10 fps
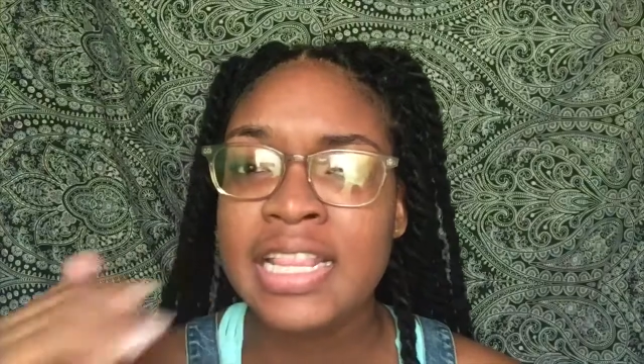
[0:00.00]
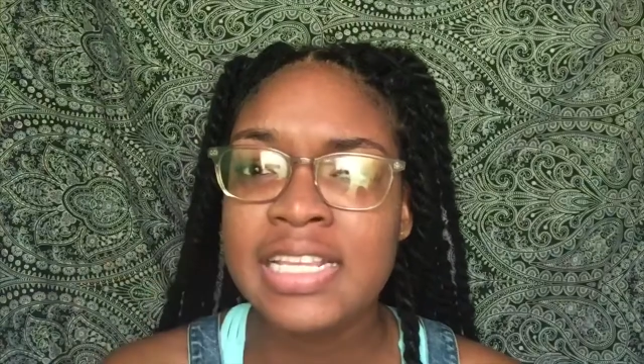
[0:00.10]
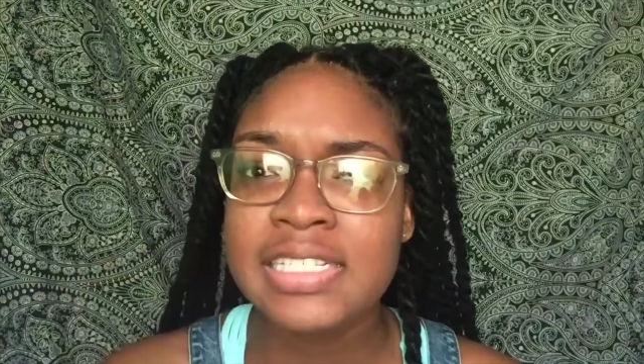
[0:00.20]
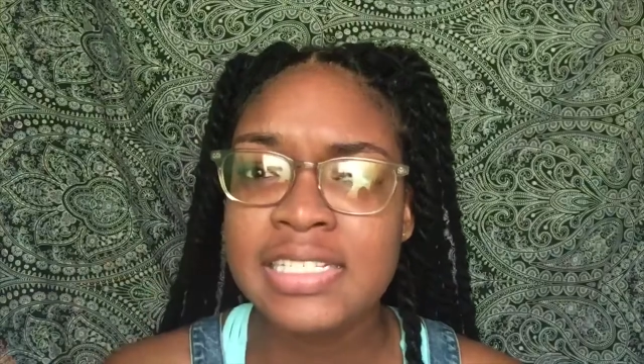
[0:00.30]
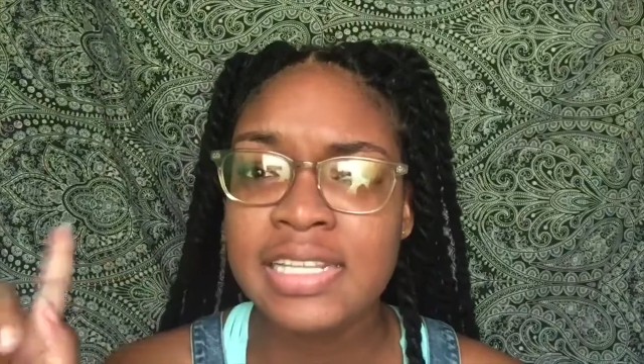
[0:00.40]

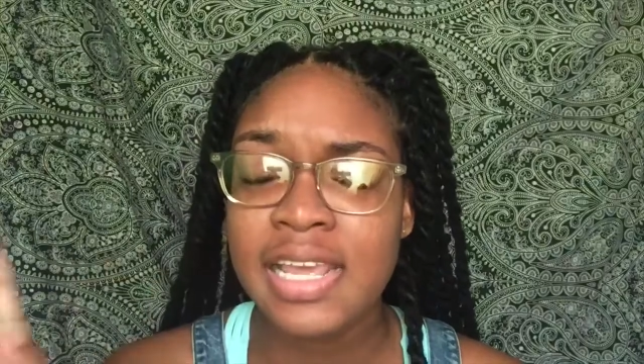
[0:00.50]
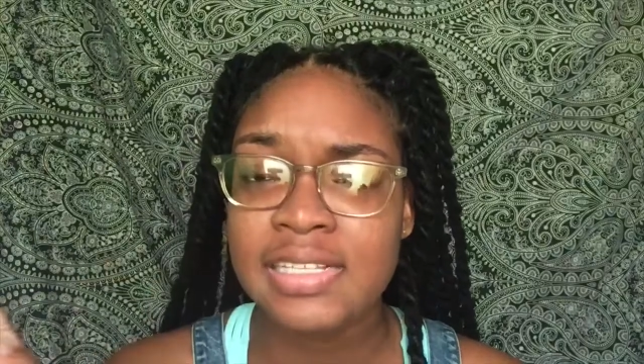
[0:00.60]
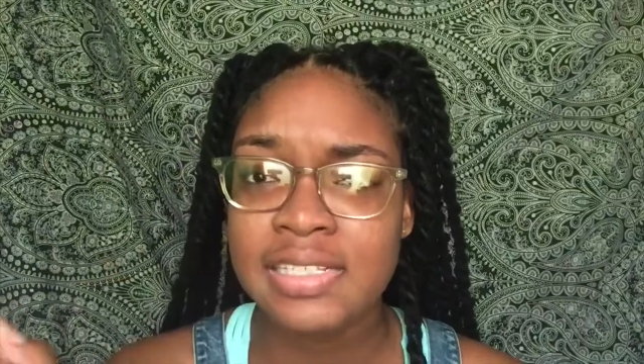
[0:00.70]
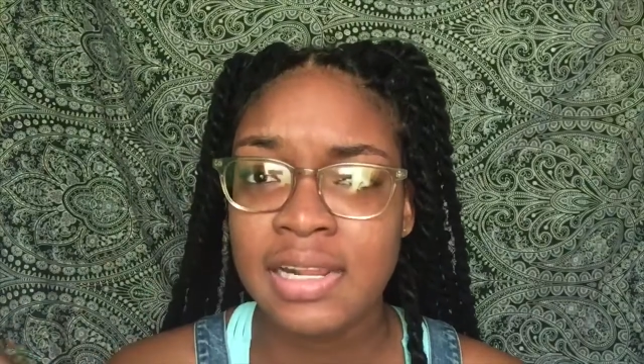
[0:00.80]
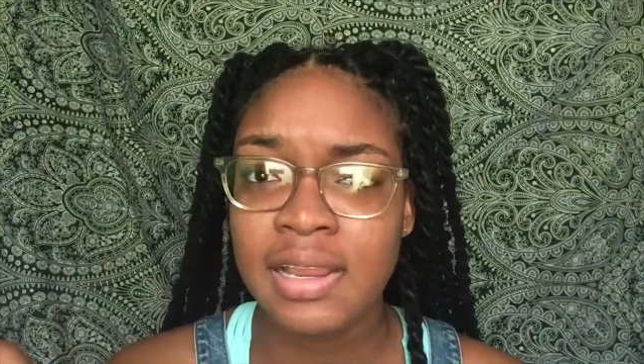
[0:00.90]
this
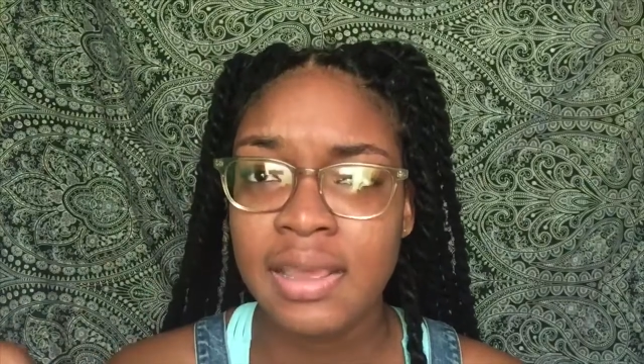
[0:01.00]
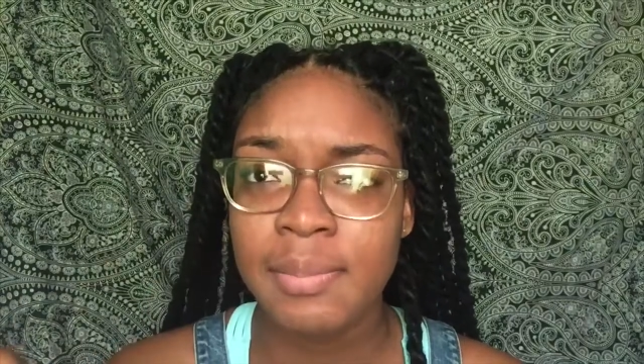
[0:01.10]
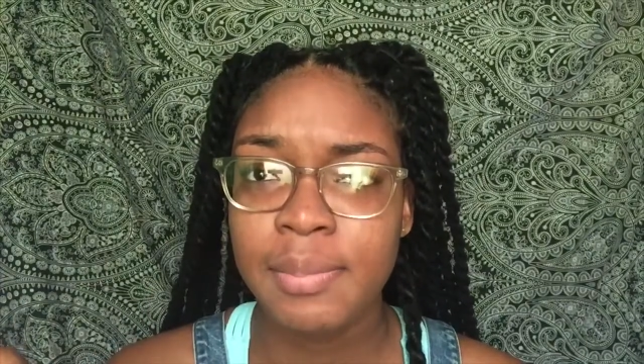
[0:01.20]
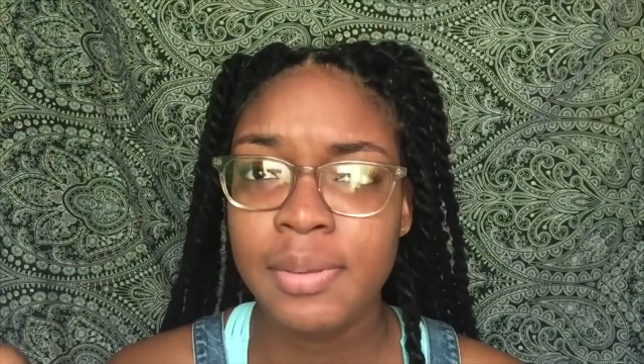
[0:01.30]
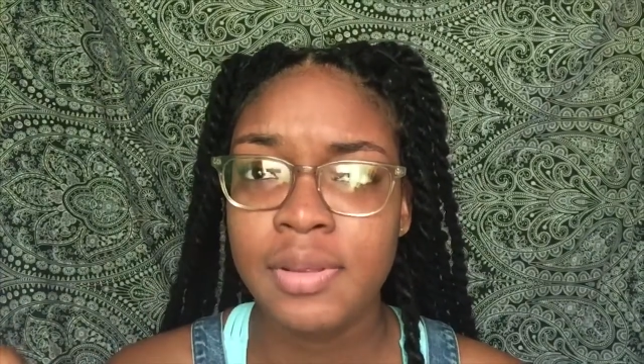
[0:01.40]
next
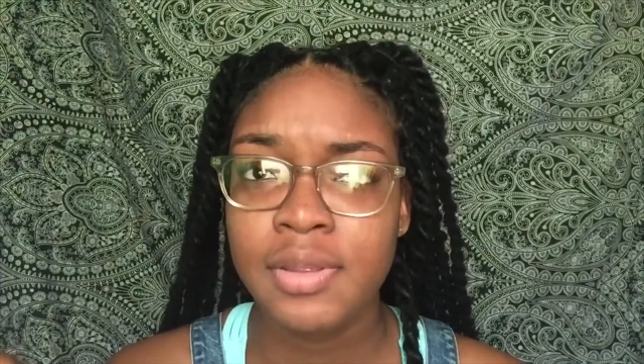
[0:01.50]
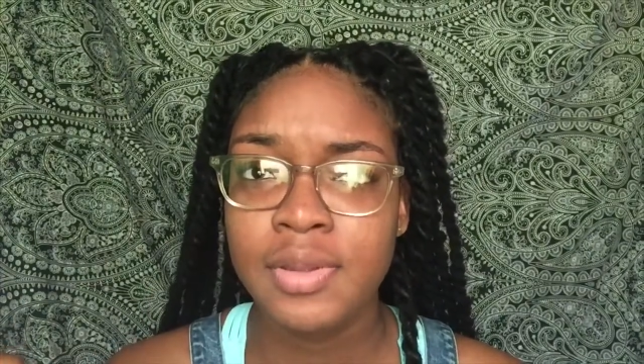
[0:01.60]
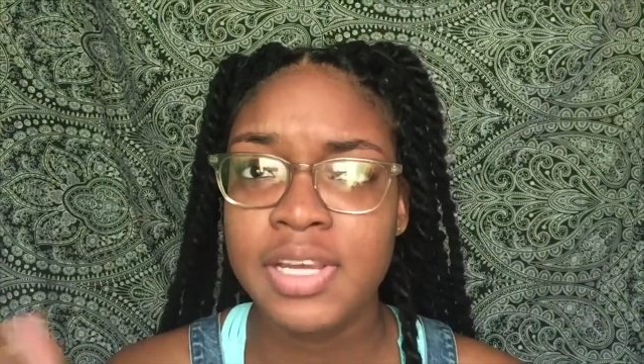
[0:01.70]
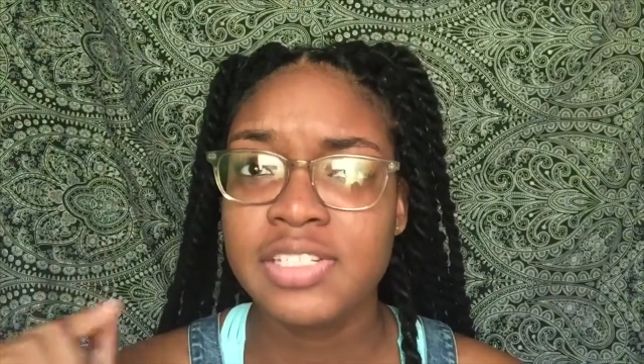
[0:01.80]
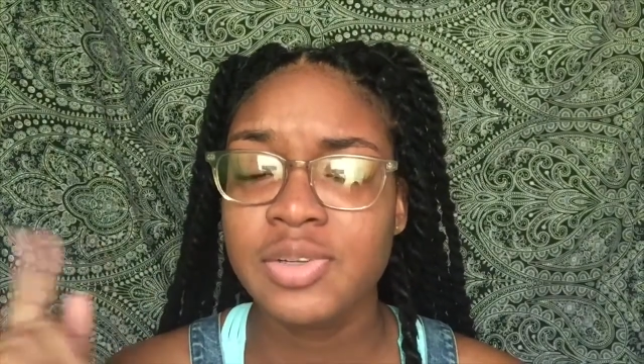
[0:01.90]
clip,
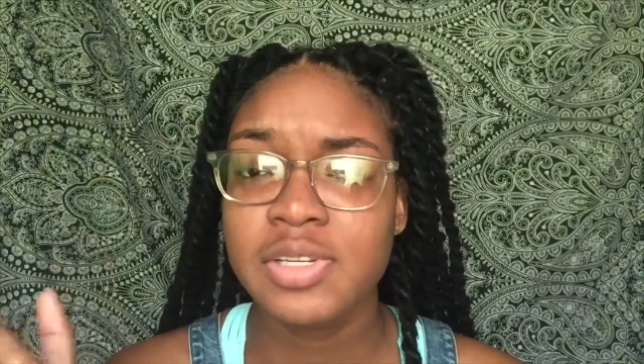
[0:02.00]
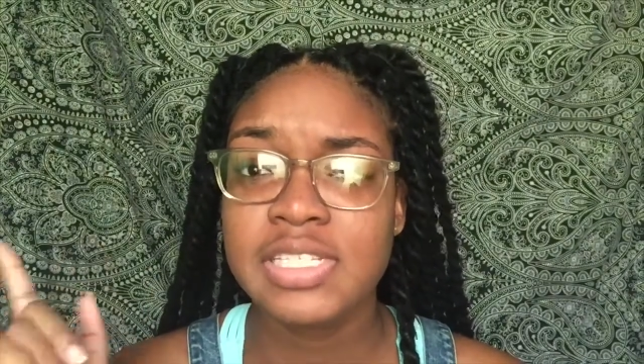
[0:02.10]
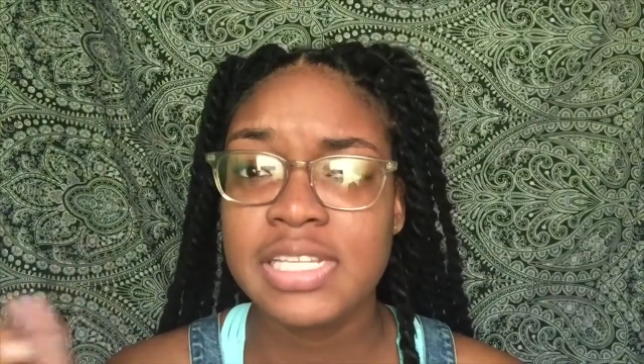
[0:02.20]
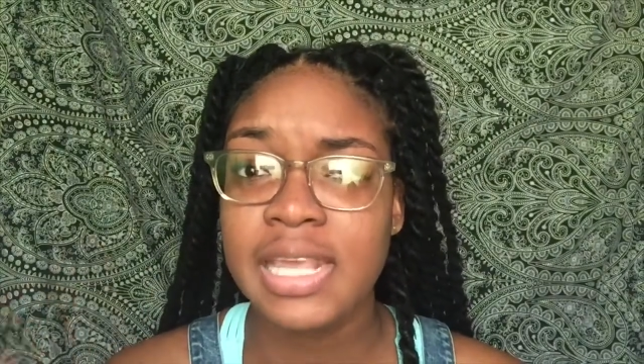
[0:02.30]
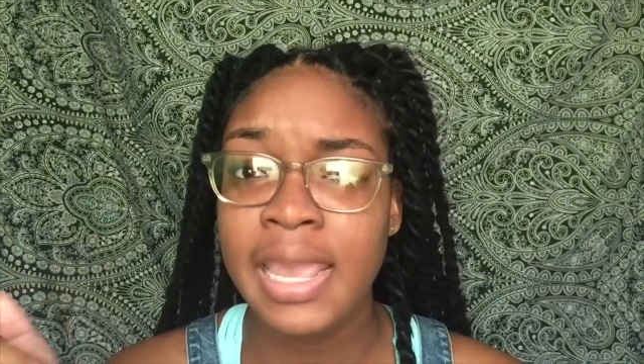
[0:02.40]
you guys are going
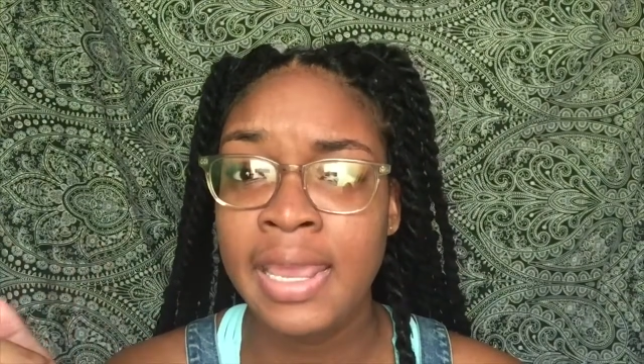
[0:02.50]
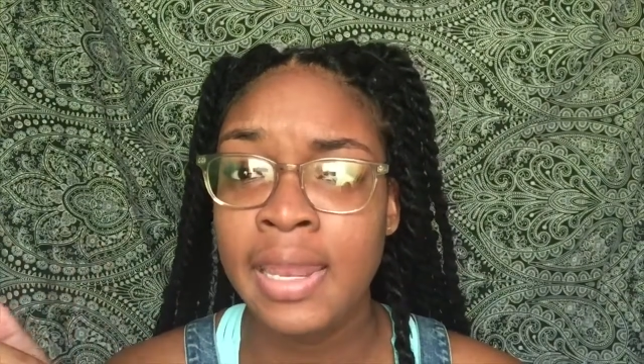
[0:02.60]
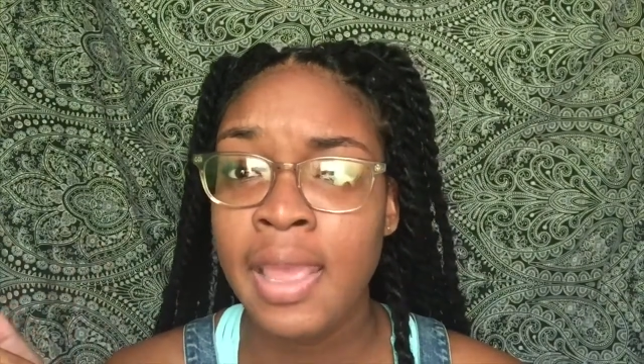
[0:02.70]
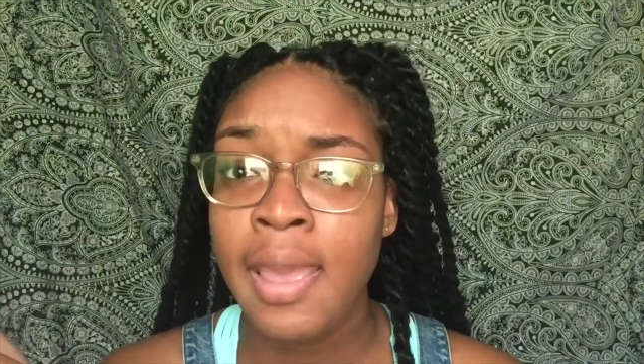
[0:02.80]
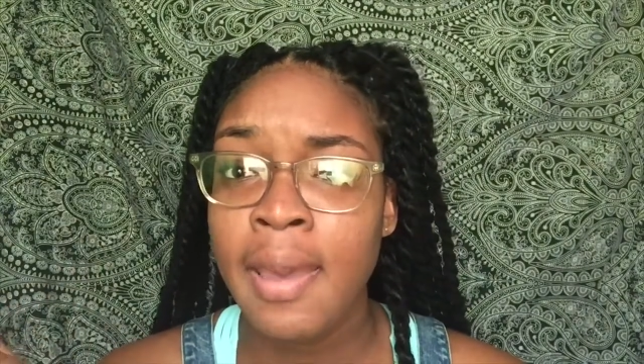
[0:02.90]
to see the end.